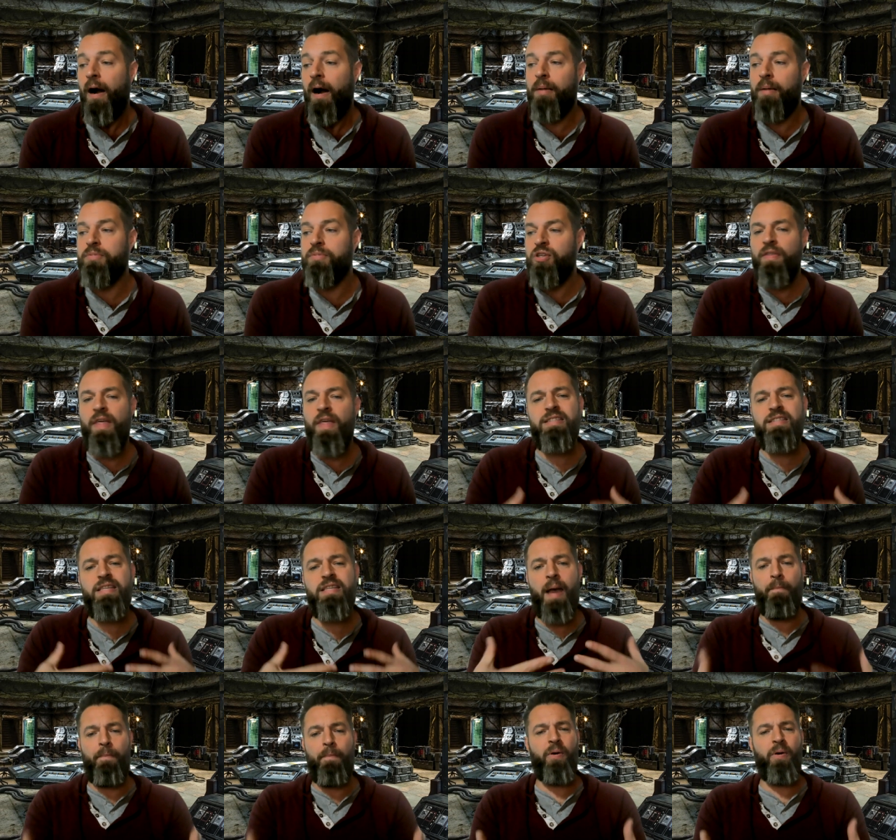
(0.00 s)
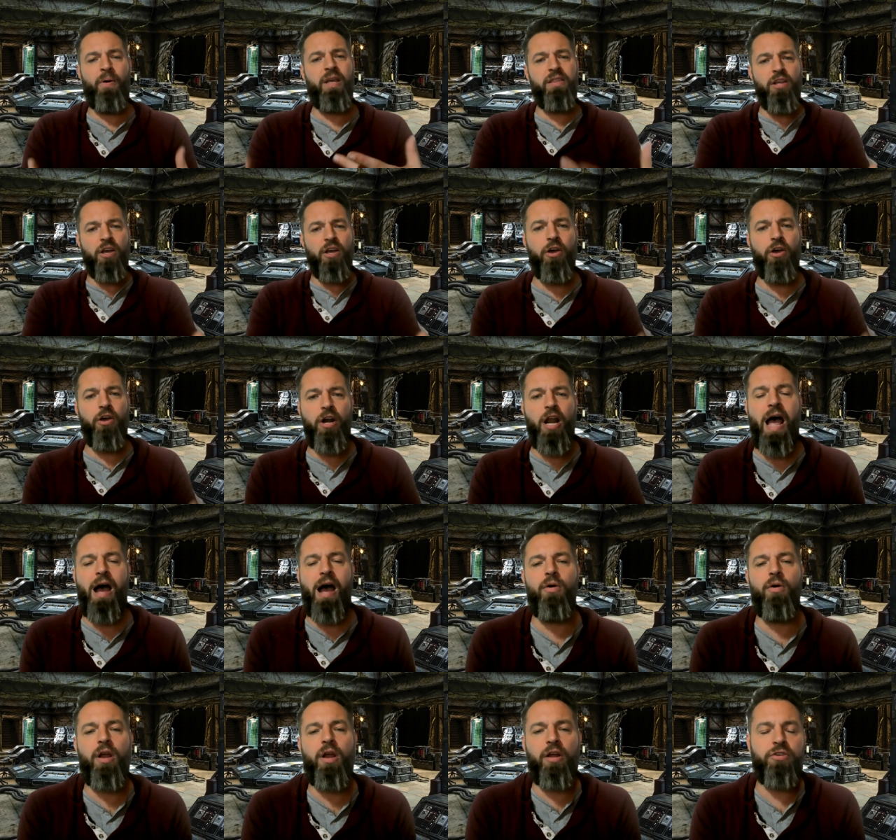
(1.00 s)
um, so that's that putting the good
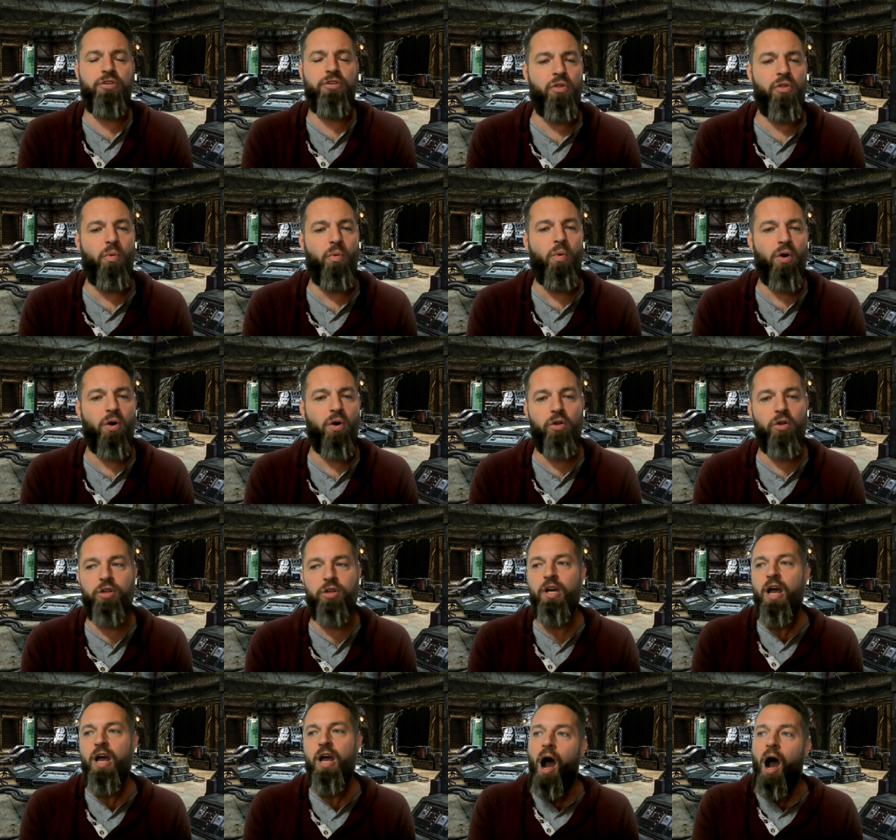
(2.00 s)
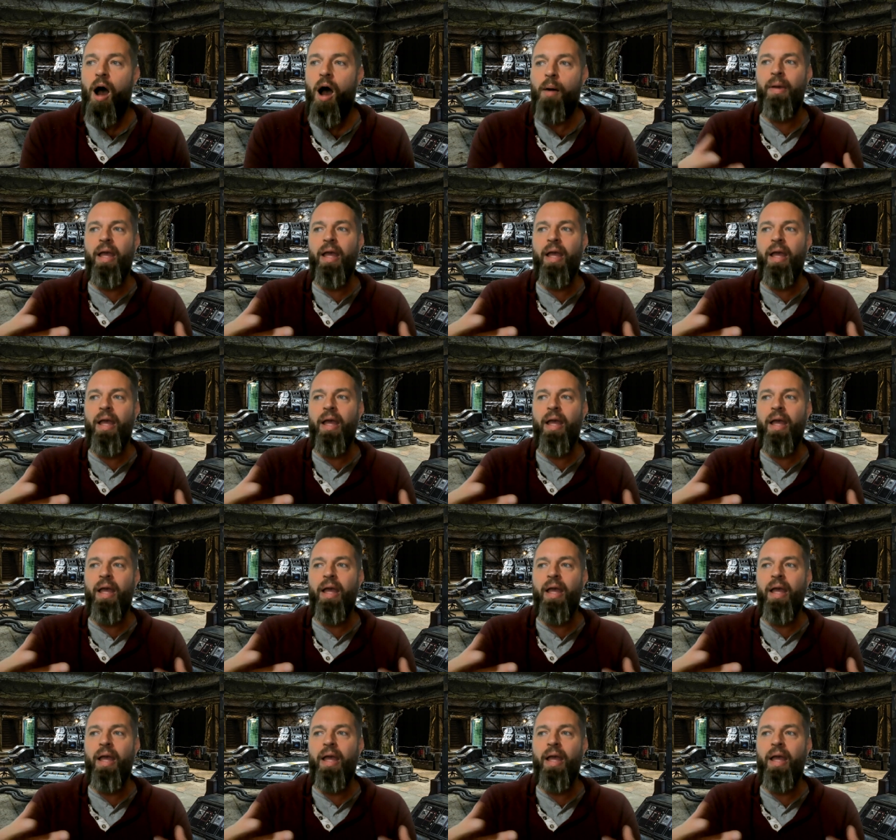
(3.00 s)
out into the world um,